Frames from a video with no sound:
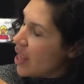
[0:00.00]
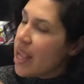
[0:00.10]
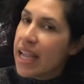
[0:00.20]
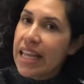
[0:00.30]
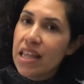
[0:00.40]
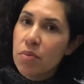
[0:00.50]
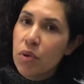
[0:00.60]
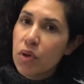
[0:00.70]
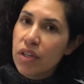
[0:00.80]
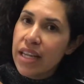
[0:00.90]
In the
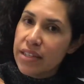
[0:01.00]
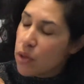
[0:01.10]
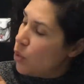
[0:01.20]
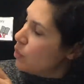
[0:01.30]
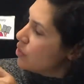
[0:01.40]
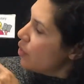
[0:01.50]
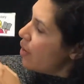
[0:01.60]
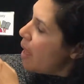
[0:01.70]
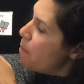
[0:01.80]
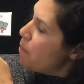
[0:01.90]
book, there's also
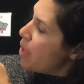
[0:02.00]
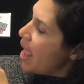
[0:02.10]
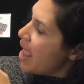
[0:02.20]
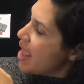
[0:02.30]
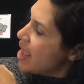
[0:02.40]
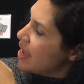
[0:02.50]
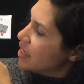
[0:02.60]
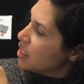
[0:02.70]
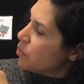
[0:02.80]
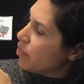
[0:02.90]
a
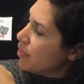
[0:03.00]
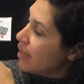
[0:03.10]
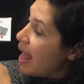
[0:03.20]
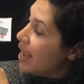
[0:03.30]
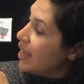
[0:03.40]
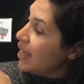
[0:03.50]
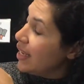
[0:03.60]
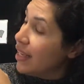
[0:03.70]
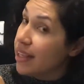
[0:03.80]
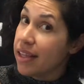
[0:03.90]
band
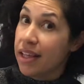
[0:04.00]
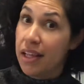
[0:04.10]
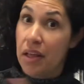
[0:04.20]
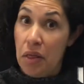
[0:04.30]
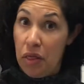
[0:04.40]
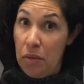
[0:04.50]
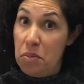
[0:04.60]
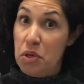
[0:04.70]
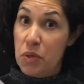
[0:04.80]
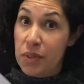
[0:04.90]
playing the
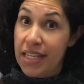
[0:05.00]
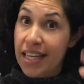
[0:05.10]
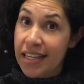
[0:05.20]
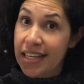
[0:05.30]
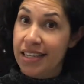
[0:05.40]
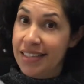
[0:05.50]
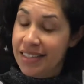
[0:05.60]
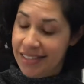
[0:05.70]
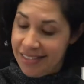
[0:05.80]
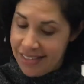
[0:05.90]
music,
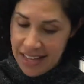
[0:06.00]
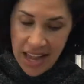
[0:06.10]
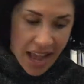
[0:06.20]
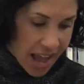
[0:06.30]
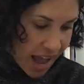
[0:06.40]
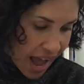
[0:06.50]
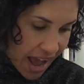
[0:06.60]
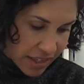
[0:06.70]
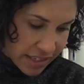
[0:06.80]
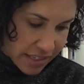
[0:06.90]

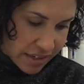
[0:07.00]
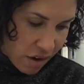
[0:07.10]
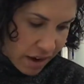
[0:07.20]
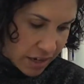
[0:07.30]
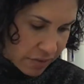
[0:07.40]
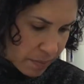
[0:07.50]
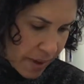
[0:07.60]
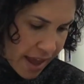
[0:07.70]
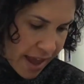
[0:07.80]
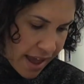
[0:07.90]
and the sign for
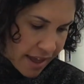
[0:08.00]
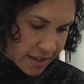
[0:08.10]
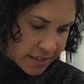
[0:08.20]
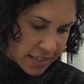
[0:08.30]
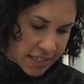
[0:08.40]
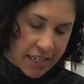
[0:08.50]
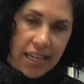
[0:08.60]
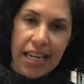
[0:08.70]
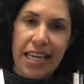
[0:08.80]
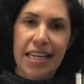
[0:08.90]
band
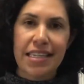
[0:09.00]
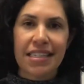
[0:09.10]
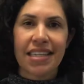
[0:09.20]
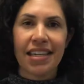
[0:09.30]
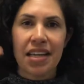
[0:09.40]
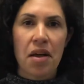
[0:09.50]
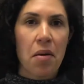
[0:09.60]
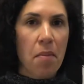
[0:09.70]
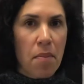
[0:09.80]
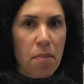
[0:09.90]
is
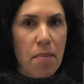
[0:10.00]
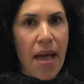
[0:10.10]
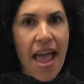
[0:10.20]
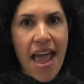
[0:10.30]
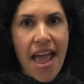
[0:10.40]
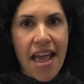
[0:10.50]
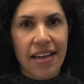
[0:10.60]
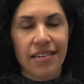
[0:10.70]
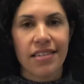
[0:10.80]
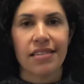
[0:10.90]

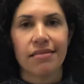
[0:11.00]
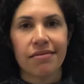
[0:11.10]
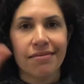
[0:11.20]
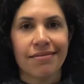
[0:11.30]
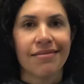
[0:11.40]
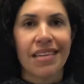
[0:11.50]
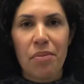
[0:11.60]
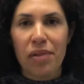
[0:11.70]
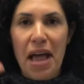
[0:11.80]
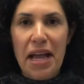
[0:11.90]
band. They're
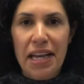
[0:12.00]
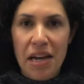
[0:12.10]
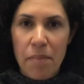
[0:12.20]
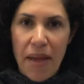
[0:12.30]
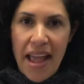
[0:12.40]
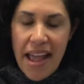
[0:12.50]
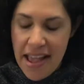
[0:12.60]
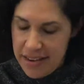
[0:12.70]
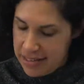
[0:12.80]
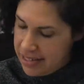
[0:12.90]
playing in a band.